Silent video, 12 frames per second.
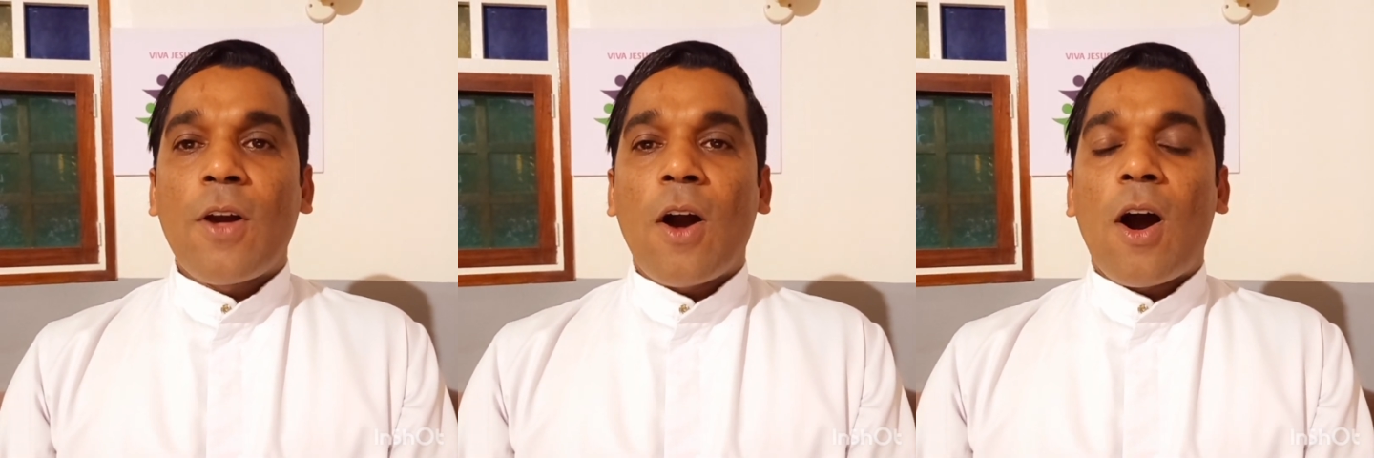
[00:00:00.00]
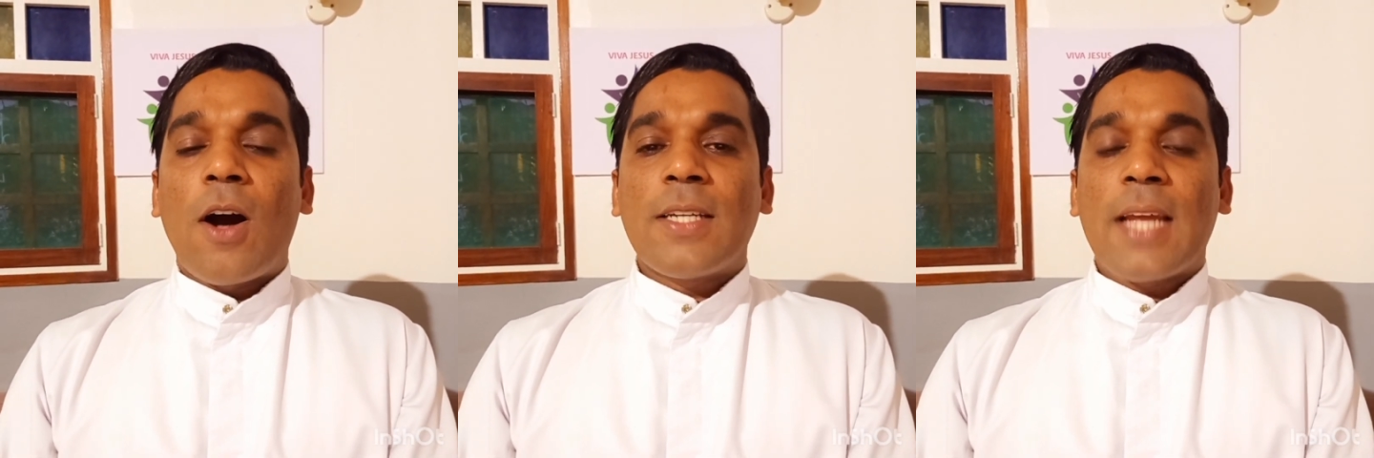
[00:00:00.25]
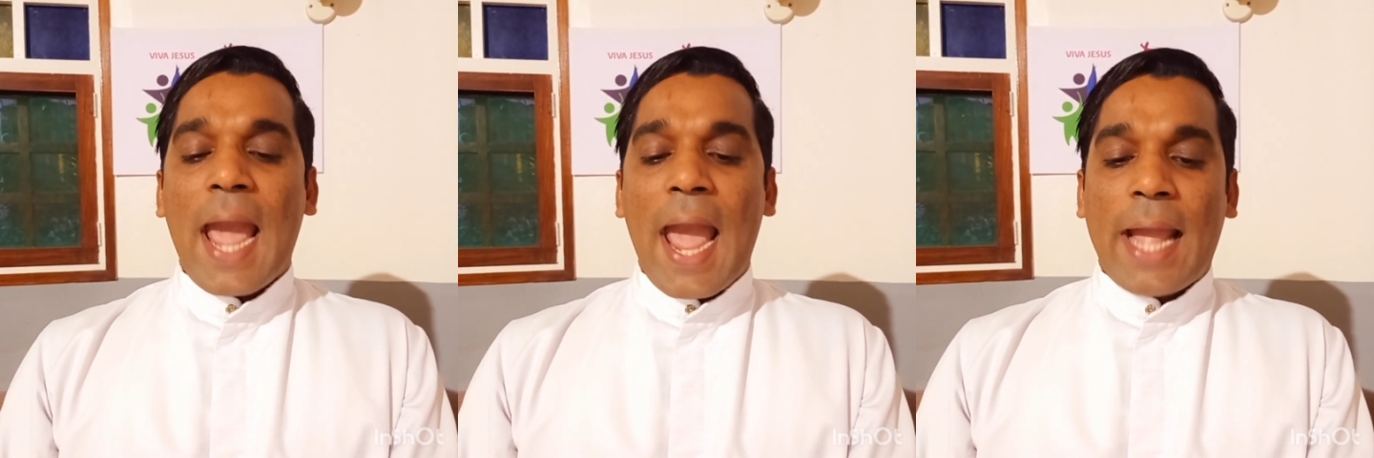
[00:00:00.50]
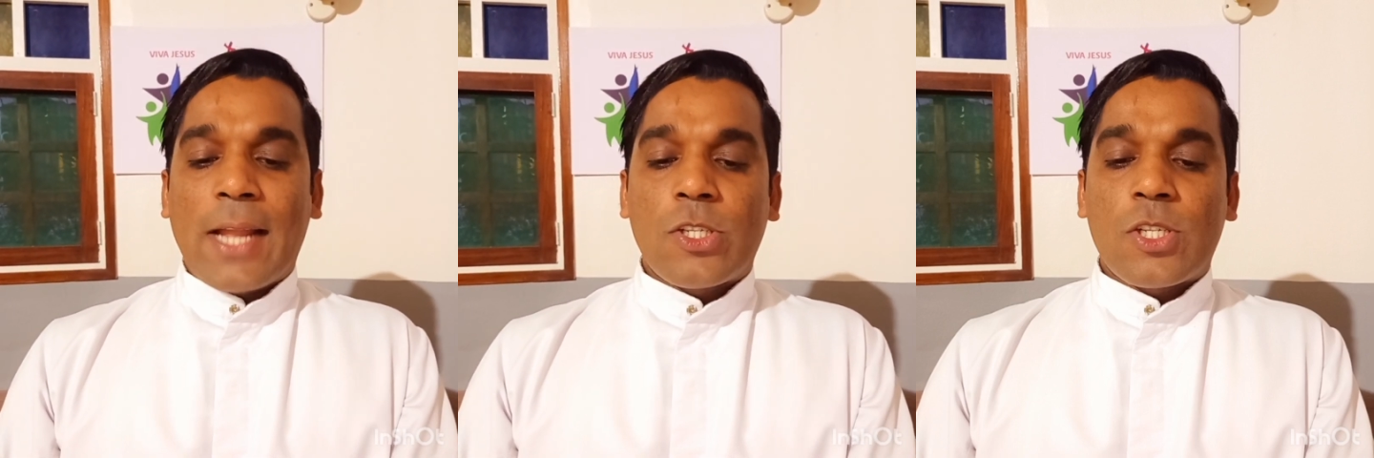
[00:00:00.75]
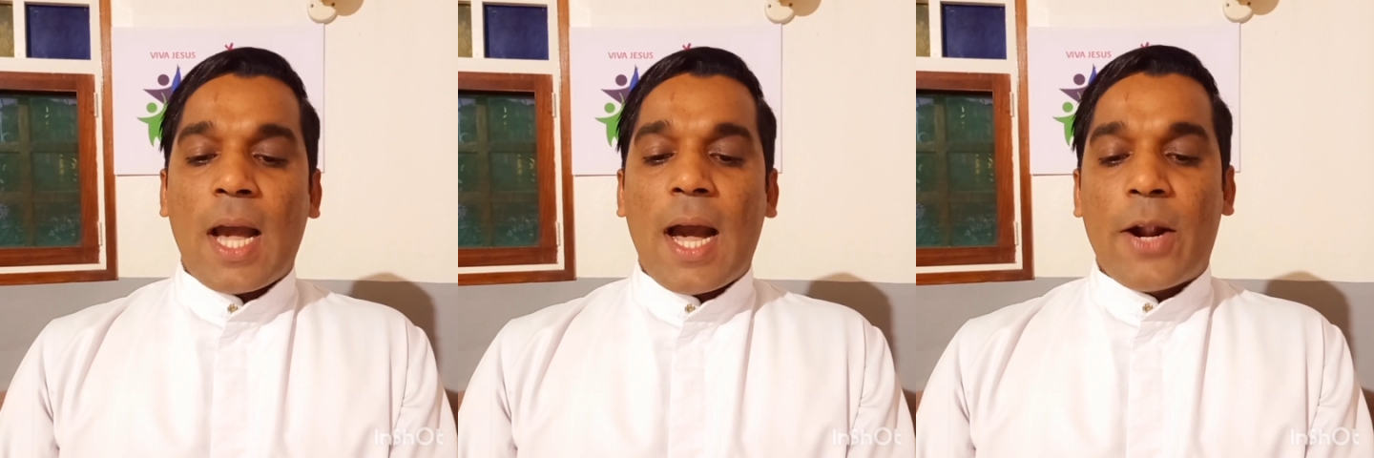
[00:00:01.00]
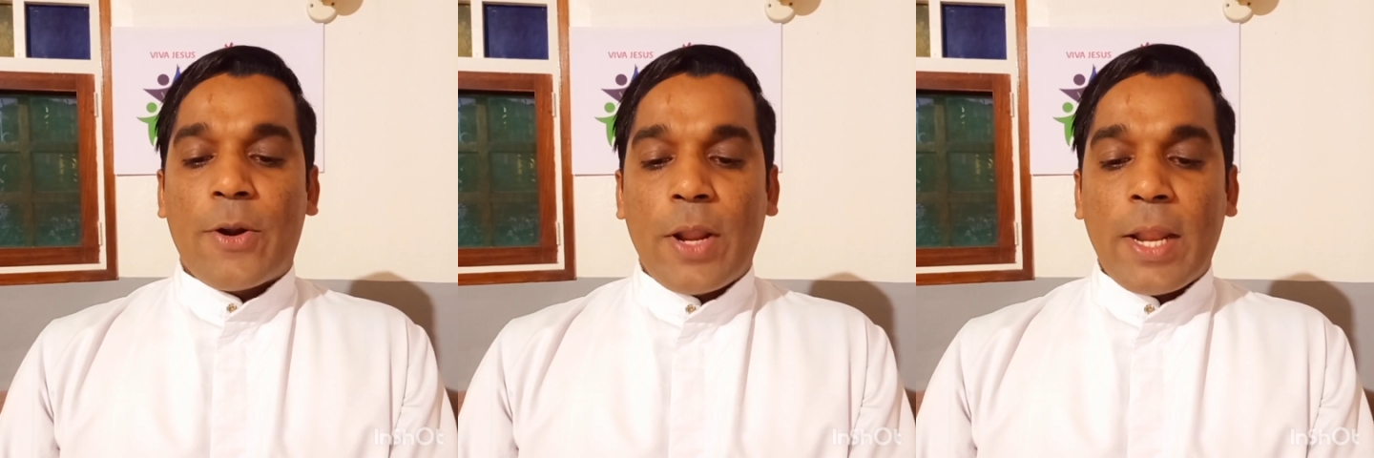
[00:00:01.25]
God and
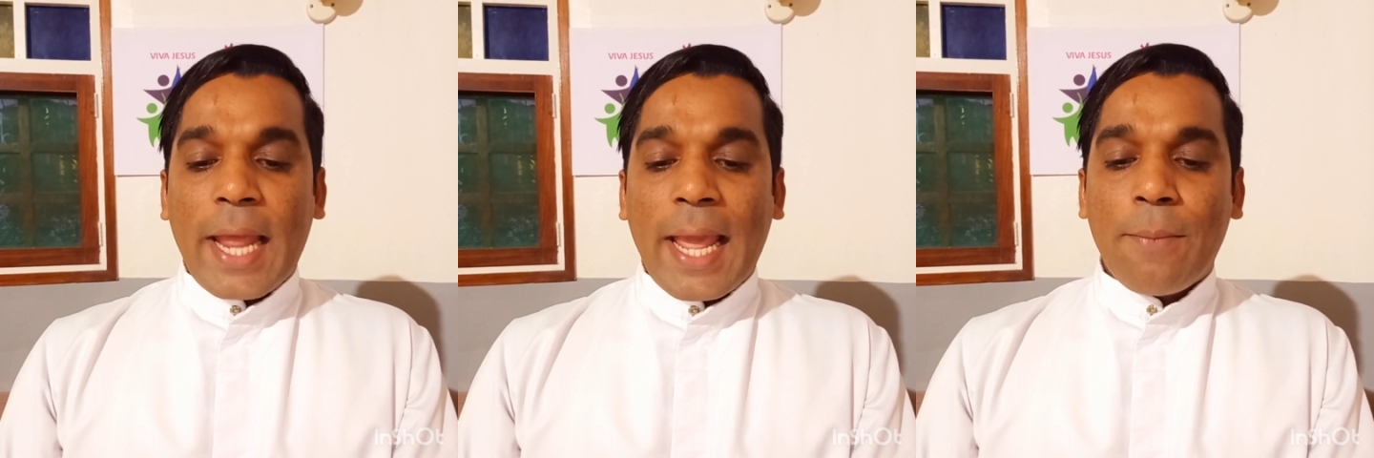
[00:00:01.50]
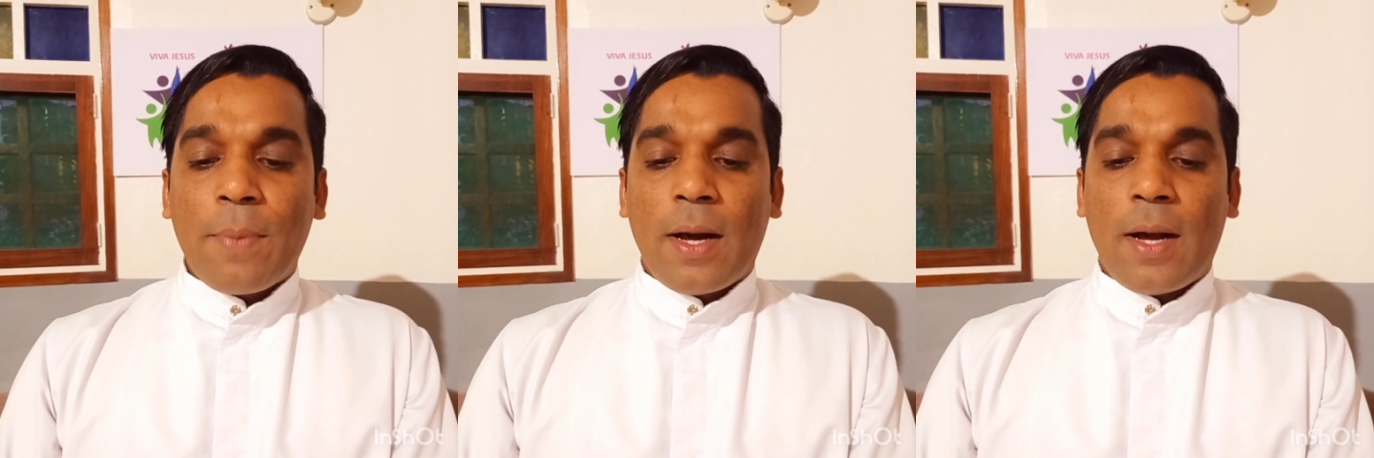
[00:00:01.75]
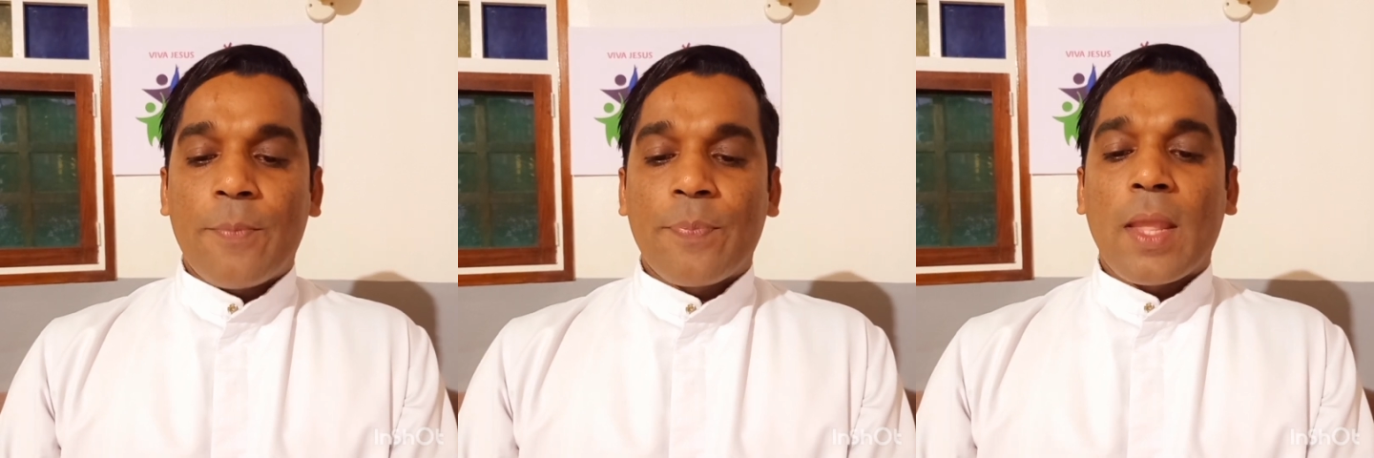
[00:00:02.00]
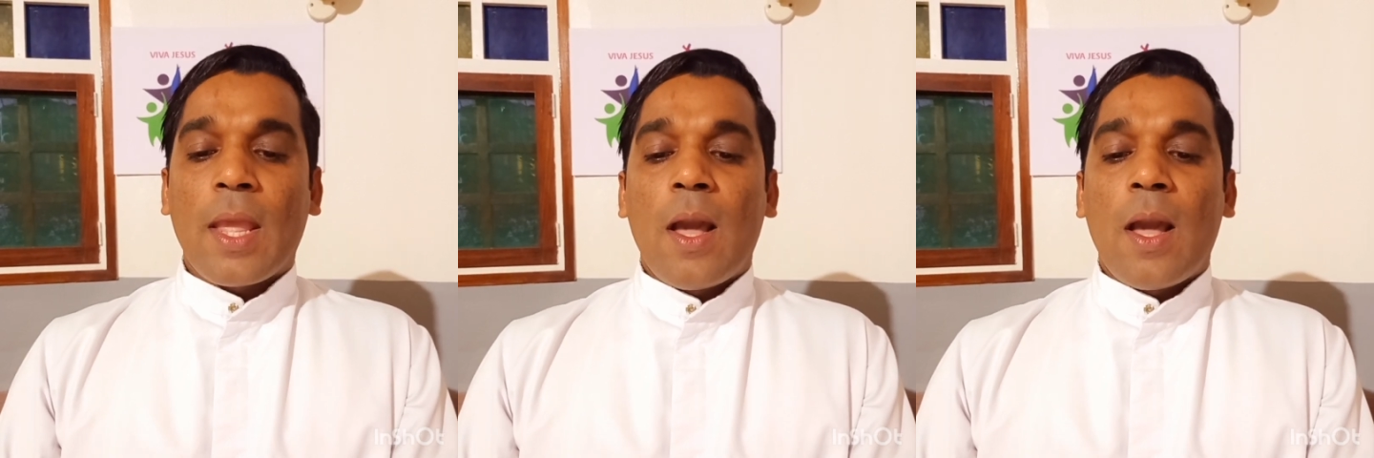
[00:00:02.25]
our neighbor.